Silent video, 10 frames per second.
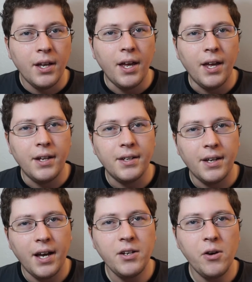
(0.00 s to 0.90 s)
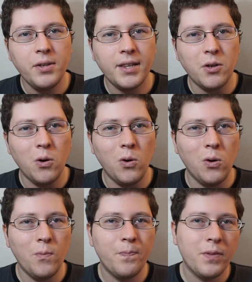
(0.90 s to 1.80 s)
And uh, I know that the
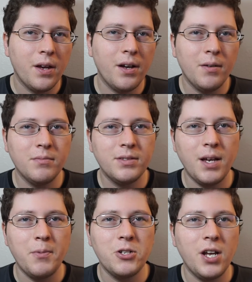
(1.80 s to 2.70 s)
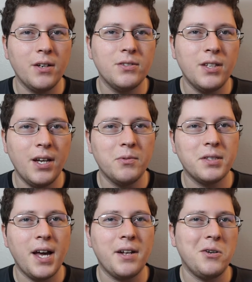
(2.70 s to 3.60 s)
whole um, separate channels thing was
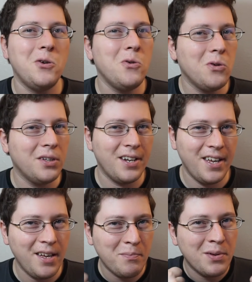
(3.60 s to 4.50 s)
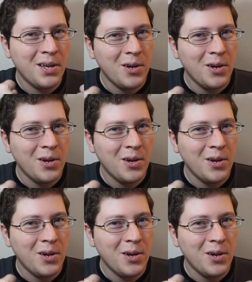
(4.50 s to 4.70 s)
kind of cool and hip